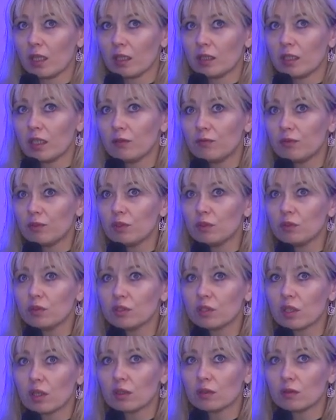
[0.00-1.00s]

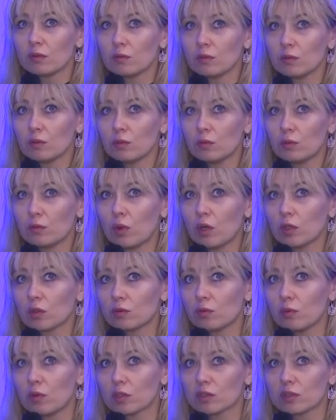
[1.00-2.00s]
views on
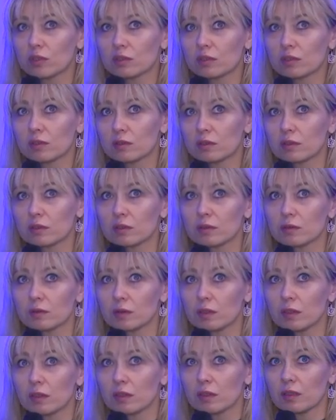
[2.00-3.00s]
what was
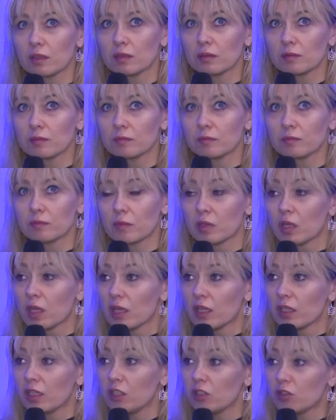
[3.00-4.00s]

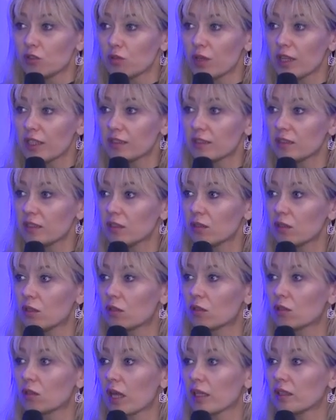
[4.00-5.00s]
interesting
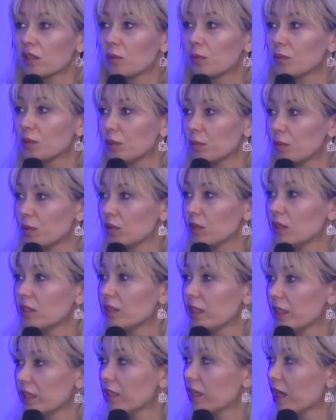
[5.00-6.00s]
or adaptable
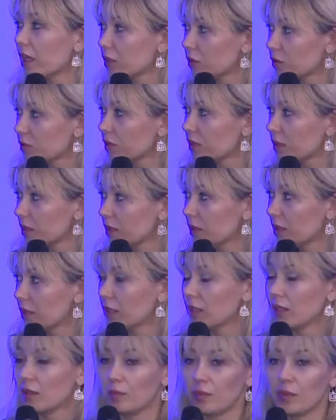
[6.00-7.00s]
in their country
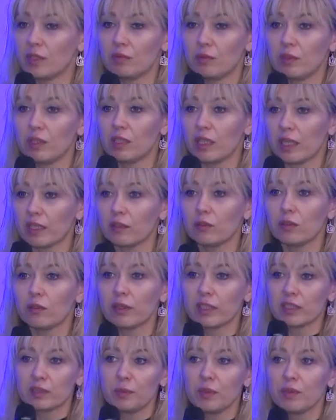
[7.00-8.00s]
between, like, you know,
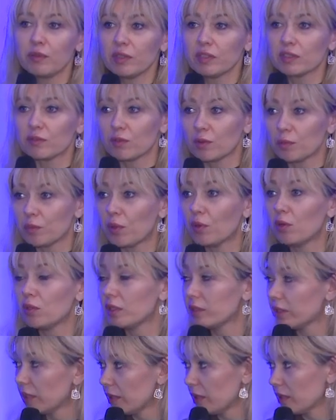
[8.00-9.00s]
experience from
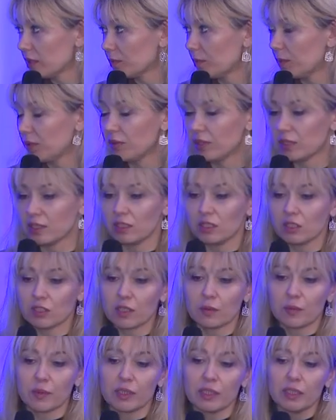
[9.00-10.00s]
Poland and experience in
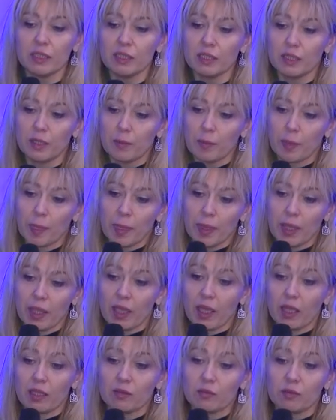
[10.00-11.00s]
Germany.
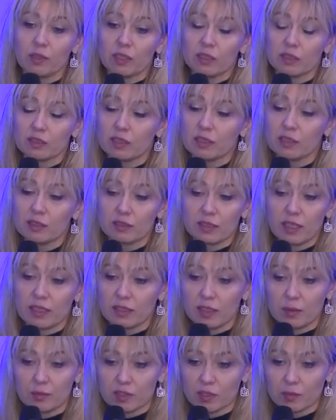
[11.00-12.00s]
And we still
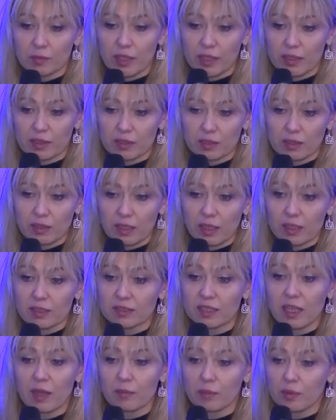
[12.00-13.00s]
send them some
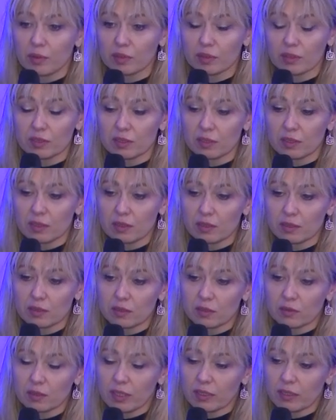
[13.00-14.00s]
examples
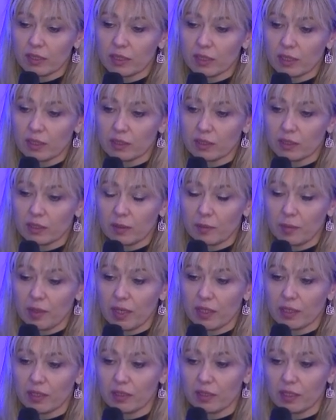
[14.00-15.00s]
so that they can
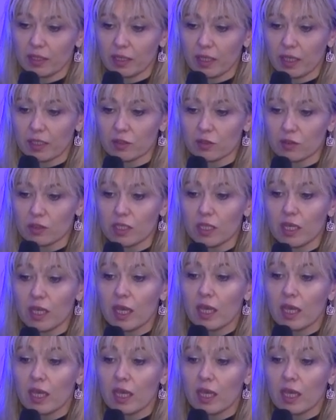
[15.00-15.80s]
apply in their country.